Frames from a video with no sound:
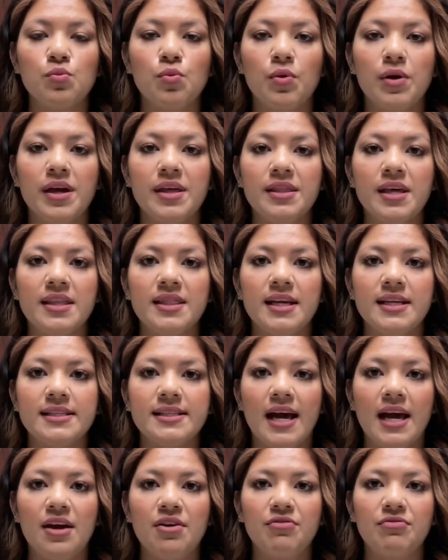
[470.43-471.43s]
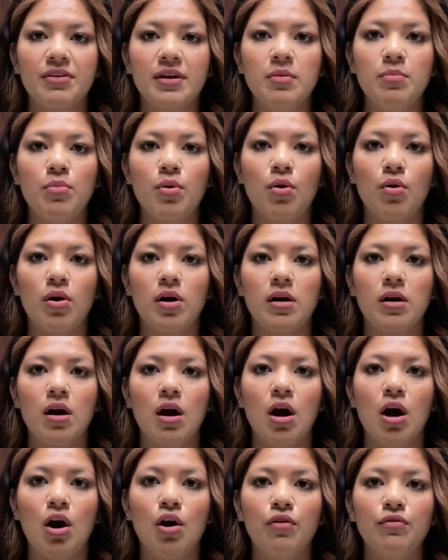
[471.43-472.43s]
with the diaphragm
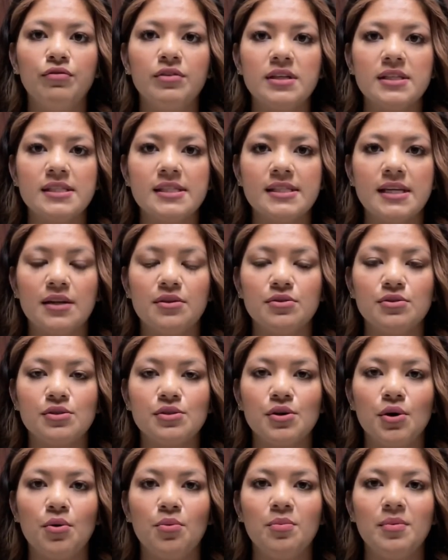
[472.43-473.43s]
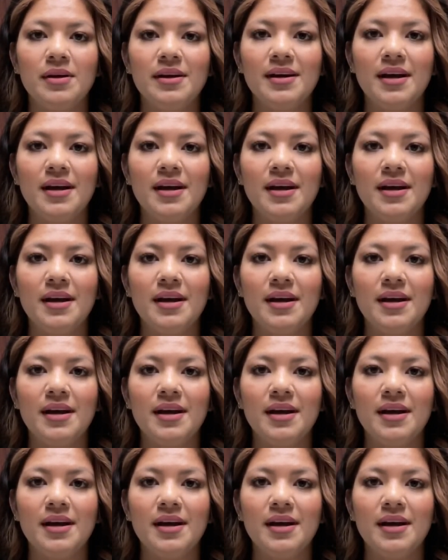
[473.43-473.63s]
part of the stethoscope.